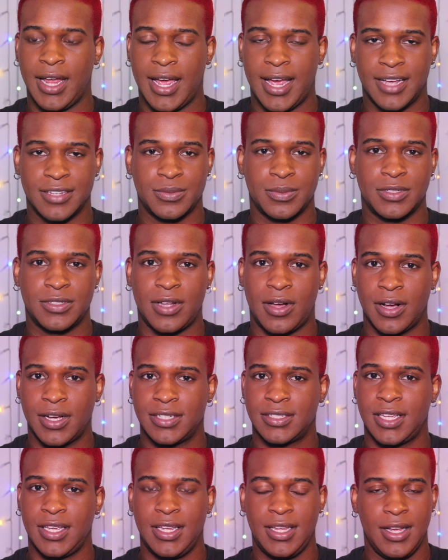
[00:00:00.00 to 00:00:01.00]
ass, was
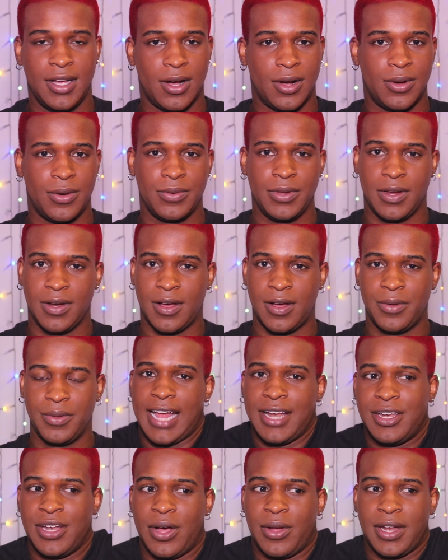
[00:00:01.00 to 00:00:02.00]
talking to Ego. You know,
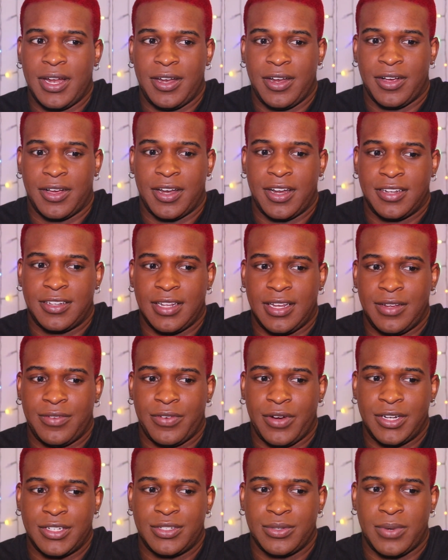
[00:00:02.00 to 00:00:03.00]
I know that they're gonna
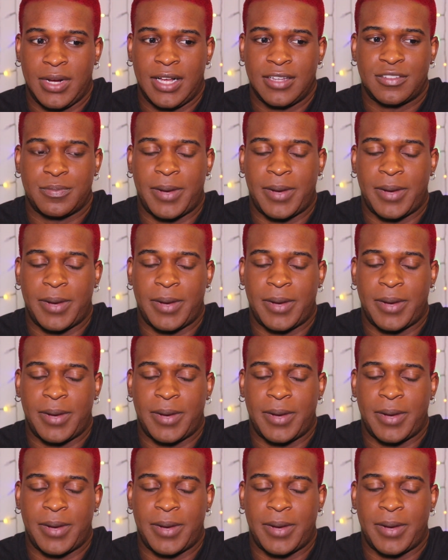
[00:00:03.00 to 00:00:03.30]
deliver it to us.